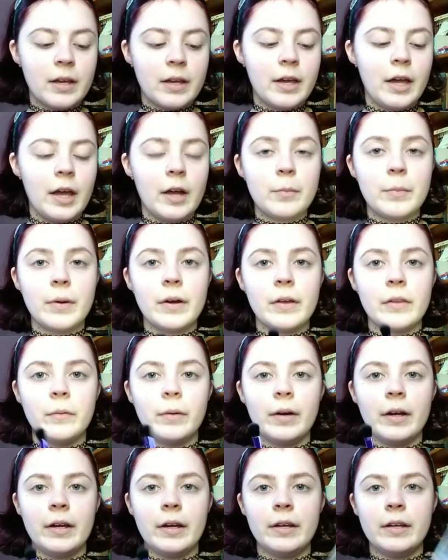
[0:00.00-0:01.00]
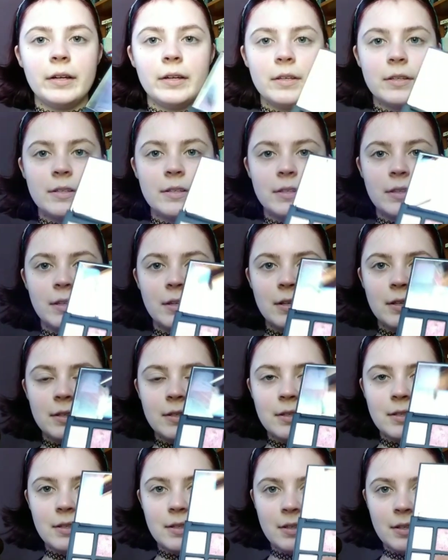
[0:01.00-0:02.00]
Cake, by the way, is
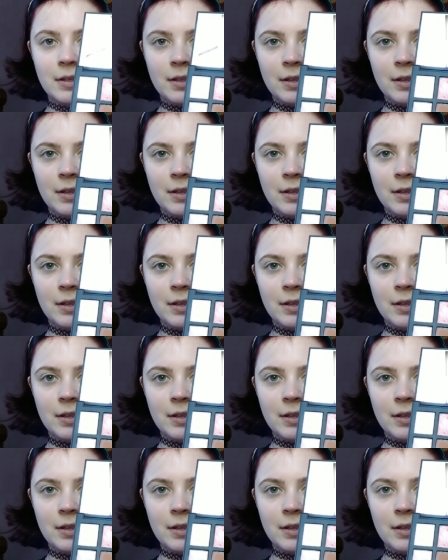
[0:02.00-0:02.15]
this